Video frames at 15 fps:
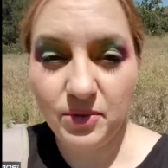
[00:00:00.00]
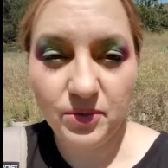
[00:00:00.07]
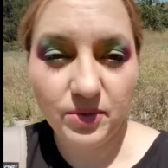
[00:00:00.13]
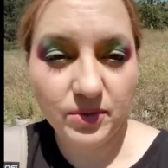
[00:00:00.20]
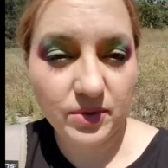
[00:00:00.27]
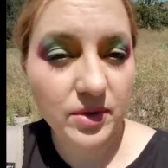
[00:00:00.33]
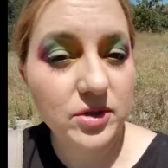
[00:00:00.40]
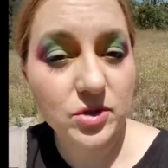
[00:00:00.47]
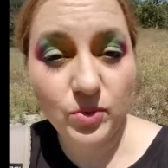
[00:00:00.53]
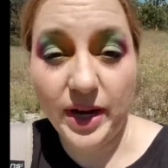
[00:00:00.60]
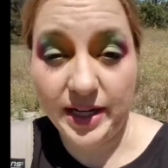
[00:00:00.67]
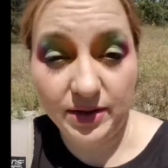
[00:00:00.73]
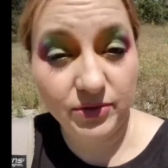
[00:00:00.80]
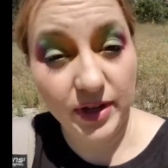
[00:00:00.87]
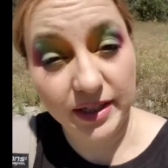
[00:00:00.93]
sweaty
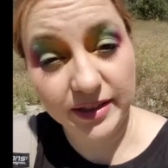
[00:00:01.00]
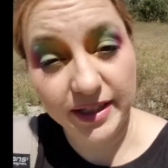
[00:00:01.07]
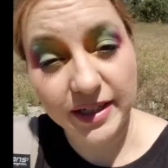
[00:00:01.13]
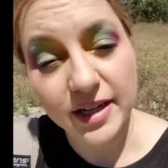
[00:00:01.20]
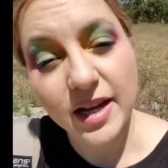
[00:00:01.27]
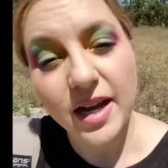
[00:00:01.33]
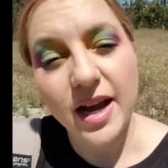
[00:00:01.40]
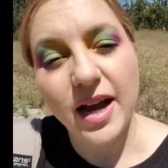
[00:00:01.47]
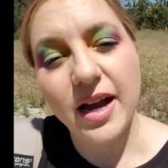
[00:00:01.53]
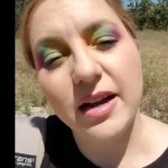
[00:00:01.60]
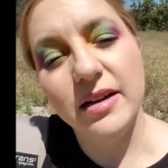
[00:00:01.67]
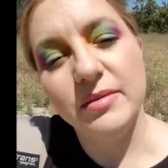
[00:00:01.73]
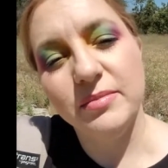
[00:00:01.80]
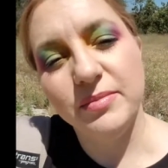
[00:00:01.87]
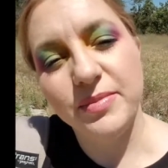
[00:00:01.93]
frankly,
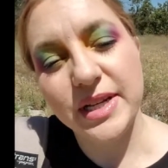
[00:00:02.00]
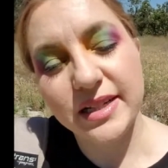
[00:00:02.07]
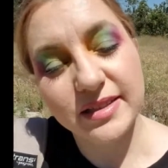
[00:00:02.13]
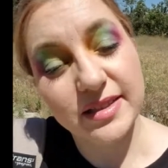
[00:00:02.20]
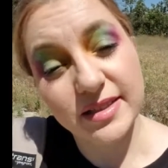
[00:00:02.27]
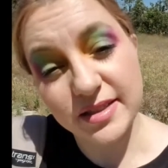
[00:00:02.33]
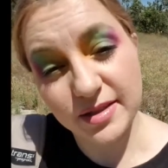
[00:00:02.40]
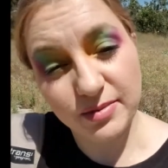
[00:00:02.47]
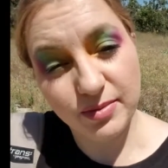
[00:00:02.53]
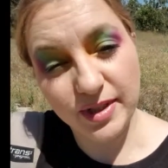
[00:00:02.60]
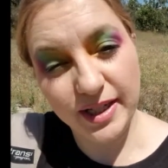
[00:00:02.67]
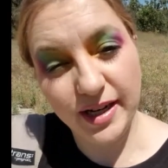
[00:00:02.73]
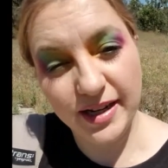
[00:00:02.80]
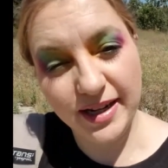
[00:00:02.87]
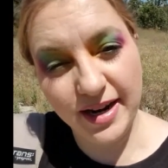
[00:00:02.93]
because it's really
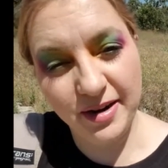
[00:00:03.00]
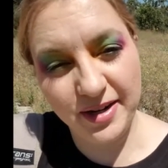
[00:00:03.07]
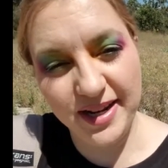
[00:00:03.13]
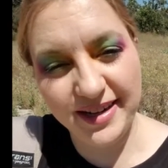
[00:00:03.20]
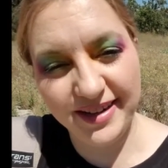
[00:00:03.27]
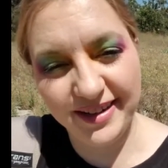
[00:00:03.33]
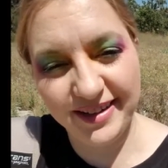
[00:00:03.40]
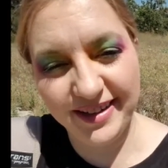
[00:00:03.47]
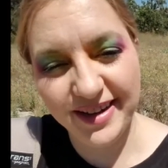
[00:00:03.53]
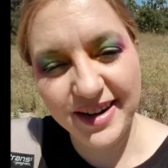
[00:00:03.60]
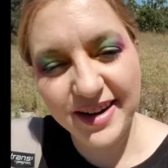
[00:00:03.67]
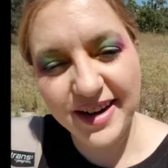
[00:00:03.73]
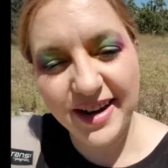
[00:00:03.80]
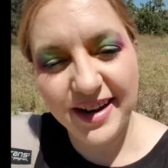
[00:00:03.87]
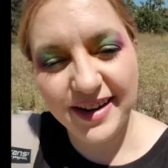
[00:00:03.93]
hot out here.
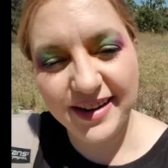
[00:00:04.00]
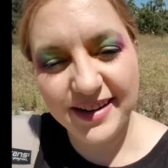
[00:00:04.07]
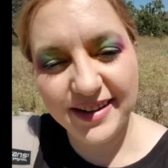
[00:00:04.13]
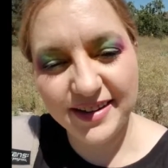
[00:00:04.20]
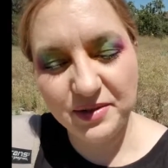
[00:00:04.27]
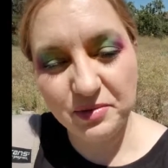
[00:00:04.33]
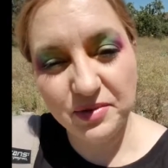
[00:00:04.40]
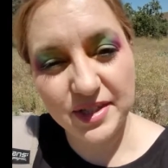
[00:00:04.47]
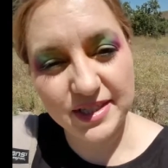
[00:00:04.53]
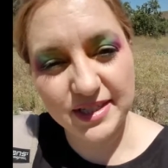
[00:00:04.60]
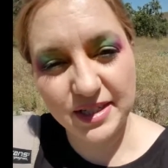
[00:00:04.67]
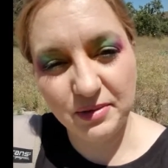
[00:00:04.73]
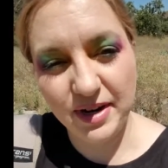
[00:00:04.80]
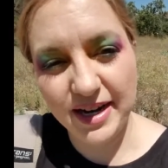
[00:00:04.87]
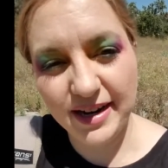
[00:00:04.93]
And this is a
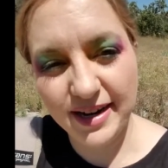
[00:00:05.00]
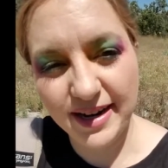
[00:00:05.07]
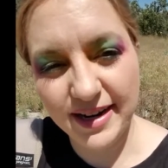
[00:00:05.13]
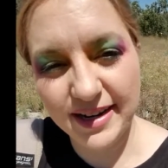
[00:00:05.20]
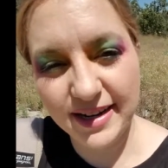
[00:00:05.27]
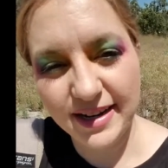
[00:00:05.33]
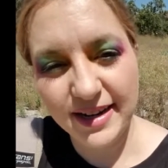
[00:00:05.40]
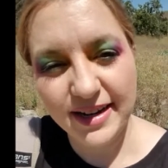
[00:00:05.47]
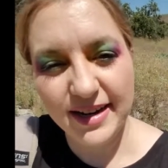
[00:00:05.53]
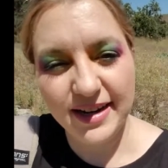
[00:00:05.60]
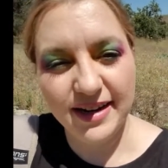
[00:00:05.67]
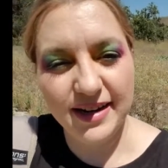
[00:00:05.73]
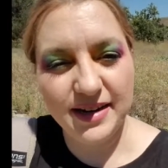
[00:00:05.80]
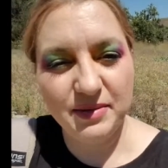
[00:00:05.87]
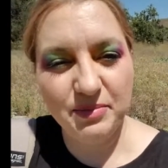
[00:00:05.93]
great hike,
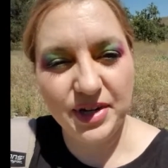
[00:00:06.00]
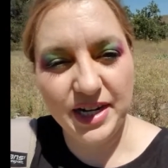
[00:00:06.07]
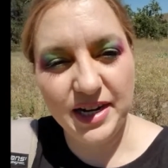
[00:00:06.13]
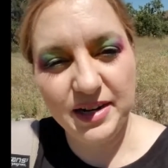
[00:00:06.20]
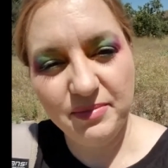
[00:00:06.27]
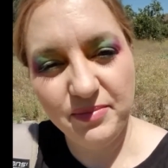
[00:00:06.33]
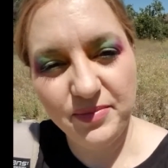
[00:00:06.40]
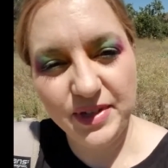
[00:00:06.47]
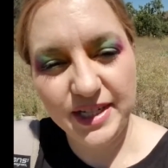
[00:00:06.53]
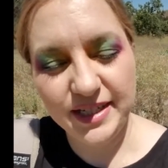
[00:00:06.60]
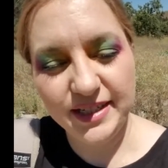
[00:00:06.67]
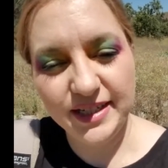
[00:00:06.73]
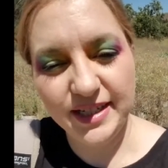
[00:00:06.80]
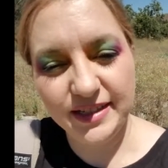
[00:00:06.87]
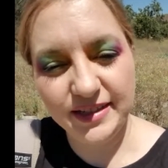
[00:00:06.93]
but I've been
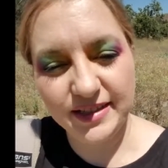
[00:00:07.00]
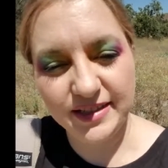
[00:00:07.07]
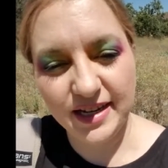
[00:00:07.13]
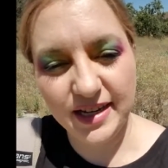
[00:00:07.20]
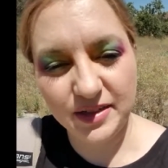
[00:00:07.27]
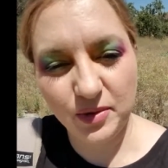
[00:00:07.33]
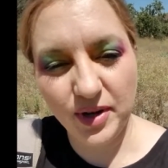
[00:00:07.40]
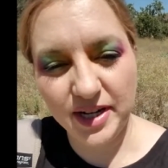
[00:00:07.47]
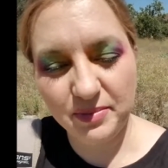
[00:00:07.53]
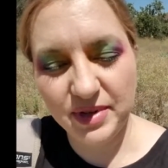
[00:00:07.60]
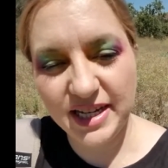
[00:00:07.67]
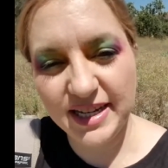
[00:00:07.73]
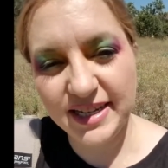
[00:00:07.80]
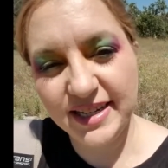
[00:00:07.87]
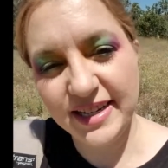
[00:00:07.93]
in the sun quite a bit,
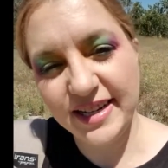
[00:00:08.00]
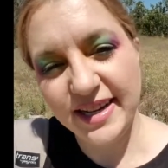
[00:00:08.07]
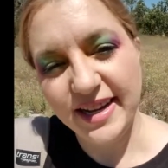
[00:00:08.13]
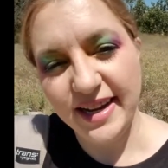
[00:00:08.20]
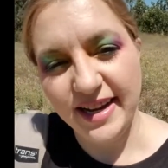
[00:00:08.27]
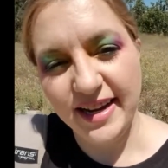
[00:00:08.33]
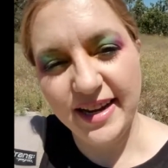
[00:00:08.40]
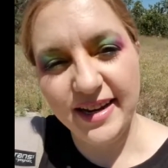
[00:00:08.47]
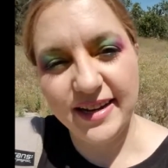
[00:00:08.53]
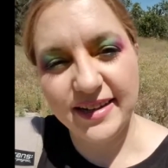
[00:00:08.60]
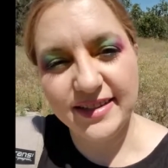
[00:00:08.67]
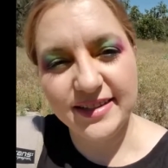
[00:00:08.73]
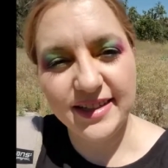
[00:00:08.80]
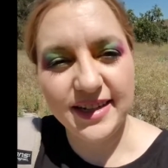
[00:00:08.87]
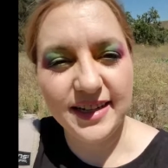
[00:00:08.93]
and
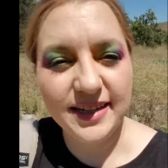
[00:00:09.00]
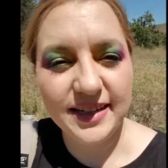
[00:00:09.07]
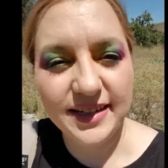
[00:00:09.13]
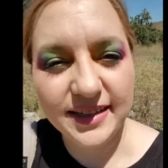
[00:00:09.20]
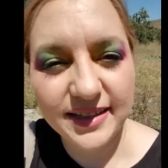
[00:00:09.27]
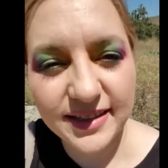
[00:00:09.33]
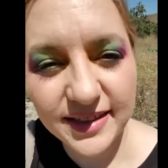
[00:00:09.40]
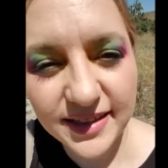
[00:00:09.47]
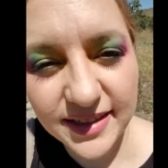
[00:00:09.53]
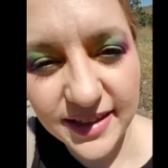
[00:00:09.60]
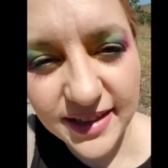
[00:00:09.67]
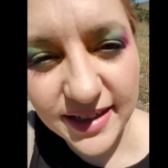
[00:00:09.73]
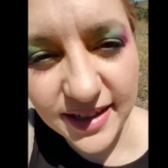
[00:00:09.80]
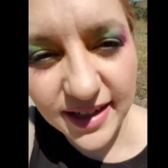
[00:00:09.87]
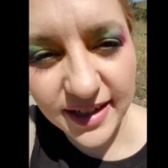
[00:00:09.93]
I
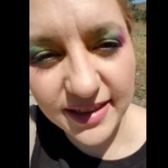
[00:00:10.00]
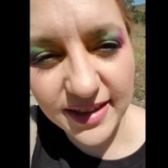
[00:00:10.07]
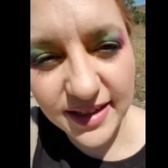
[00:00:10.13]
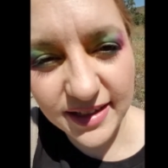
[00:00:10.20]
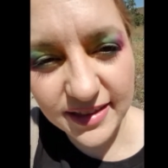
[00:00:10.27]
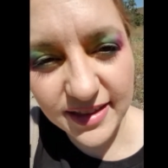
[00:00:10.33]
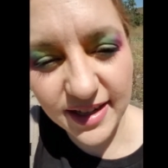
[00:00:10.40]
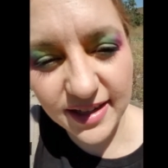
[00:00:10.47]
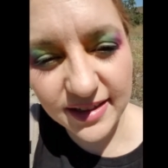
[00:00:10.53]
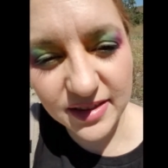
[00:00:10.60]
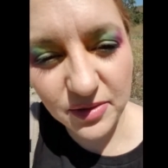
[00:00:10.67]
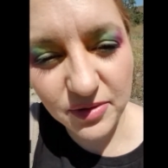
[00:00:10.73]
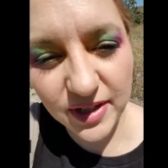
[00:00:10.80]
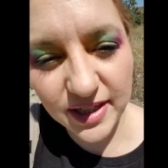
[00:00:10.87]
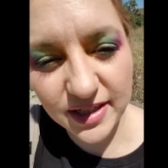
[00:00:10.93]
think that the
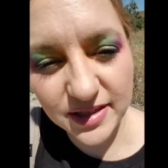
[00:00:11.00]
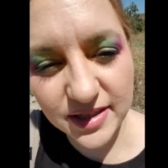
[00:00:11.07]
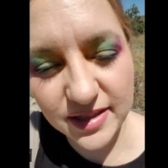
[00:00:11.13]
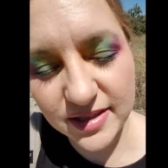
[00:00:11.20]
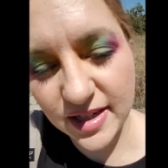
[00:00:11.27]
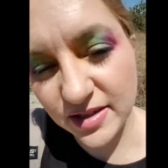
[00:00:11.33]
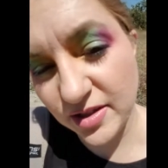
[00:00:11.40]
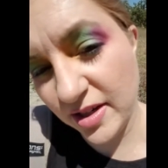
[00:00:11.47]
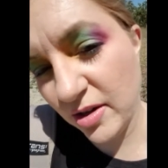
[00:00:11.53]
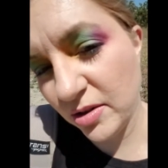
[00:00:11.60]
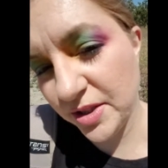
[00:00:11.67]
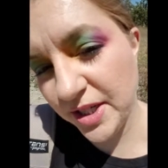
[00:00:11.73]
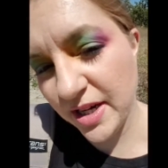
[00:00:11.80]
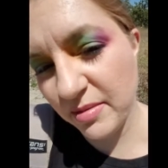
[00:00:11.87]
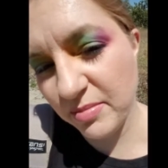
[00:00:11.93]
foundation is actually holding
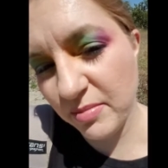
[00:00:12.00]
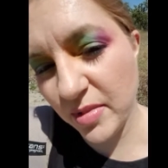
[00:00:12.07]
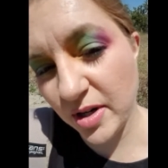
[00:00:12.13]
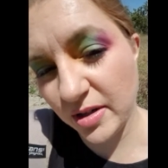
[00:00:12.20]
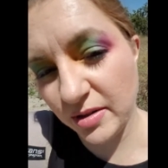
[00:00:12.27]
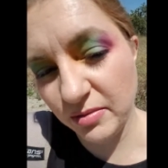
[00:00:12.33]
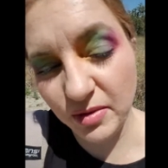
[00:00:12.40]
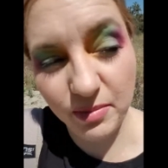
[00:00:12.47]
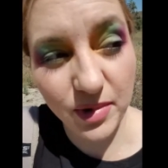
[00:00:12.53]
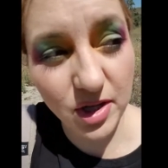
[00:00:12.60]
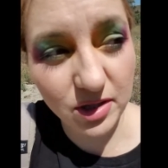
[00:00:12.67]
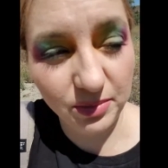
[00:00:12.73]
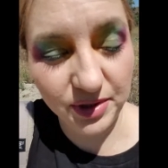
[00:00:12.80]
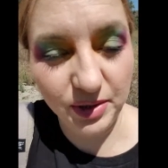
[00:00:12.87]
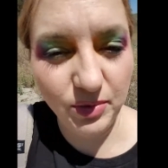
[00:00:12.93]
up
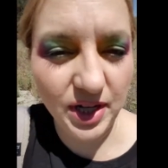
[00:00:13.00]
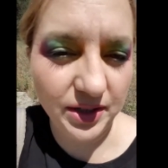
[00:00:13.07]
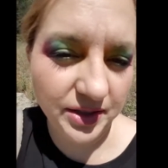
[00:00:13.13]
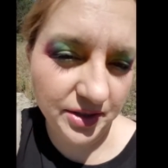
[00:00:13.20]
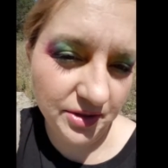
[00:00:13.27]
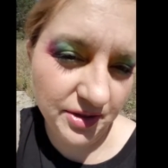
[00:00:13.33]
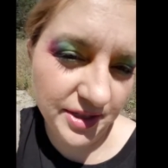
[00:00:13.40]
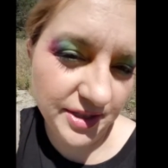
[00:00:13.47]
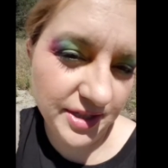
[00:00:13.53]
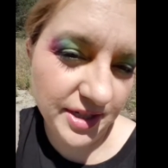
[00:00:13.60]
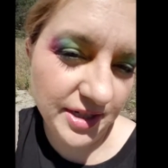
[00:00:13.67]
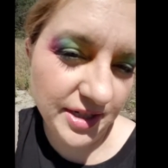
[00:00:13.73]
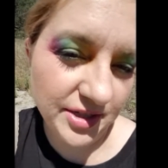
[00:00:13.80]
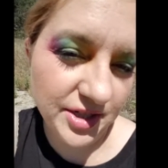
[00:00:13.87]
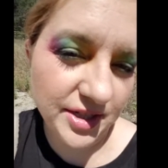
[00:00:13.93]
remarkably well under these
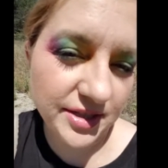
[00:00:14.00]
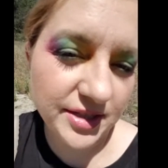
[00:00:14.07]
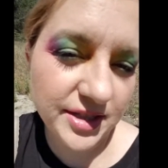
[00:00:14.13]
conditions.